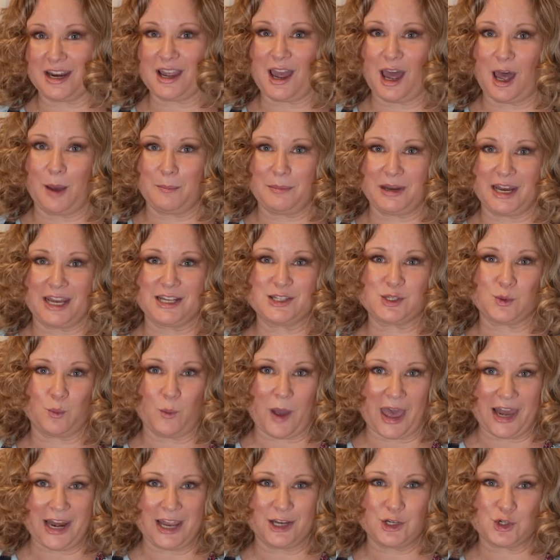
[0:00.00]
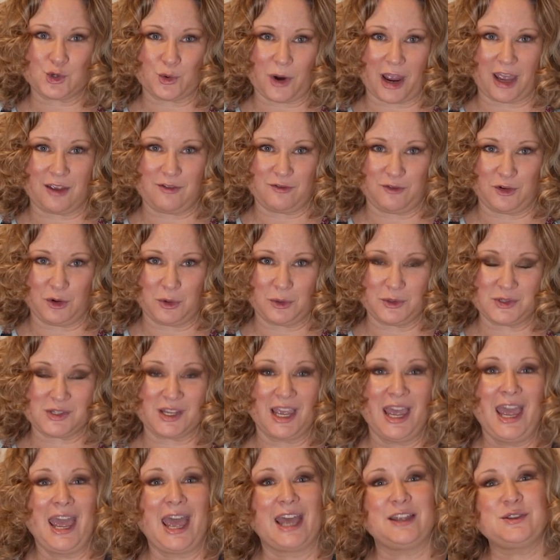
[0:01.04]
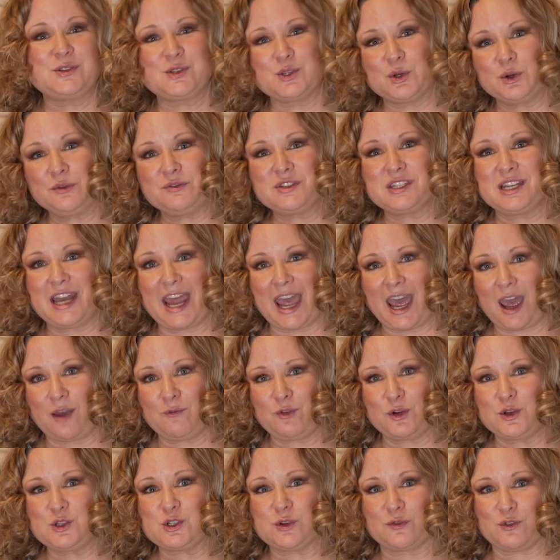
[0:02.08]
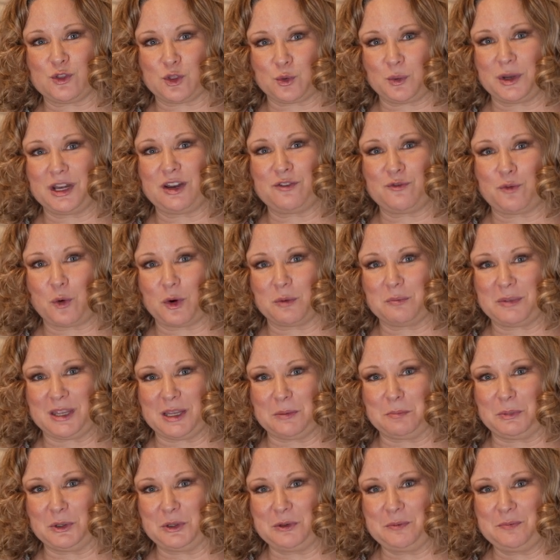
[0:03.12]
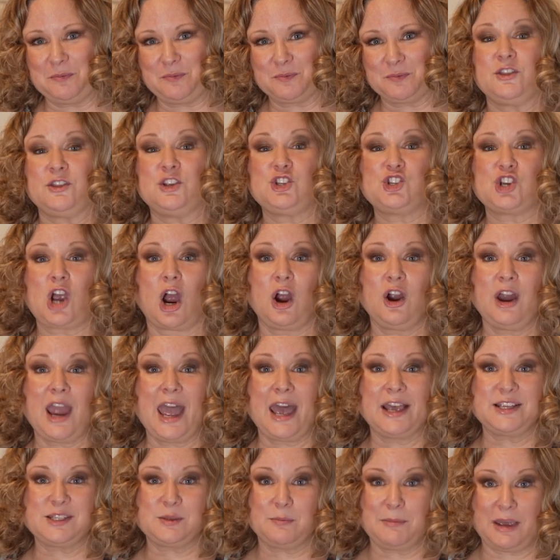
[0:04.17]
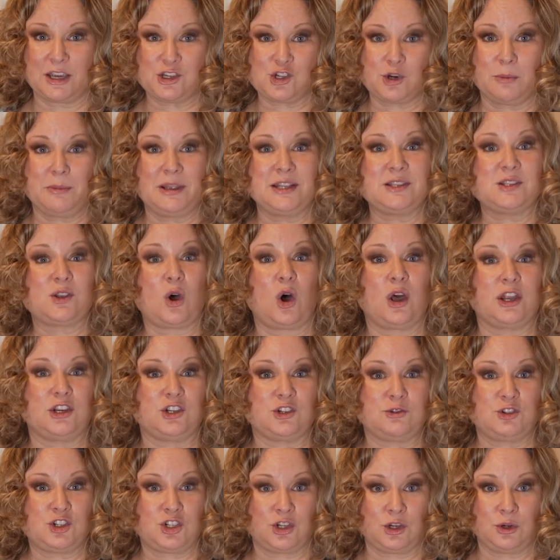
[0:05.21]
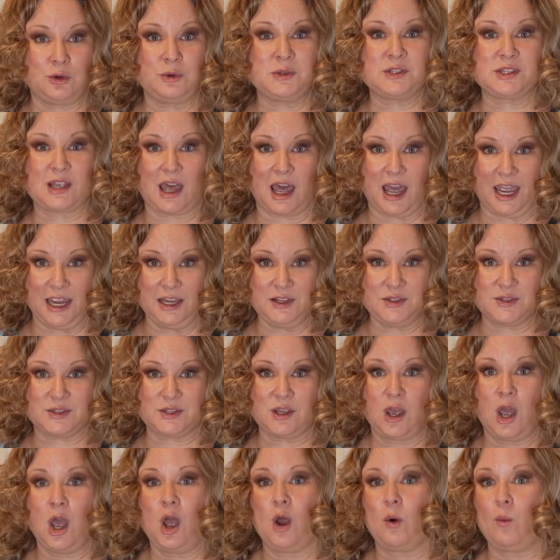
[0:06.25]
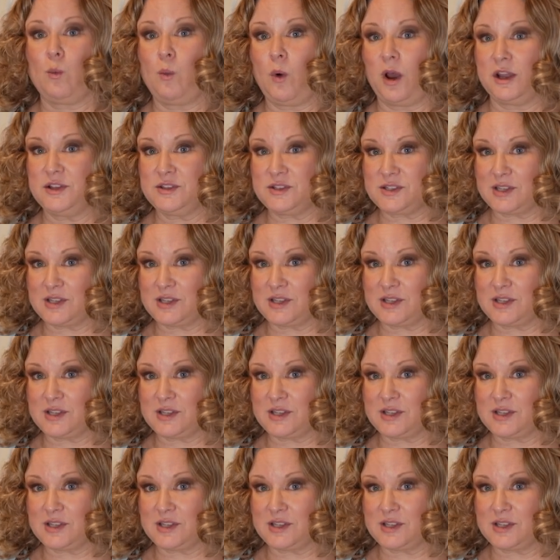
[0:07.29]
accommodates wet and dry foods and serves an average of 3 to 4 people. The jar has measurements on 2 sides. One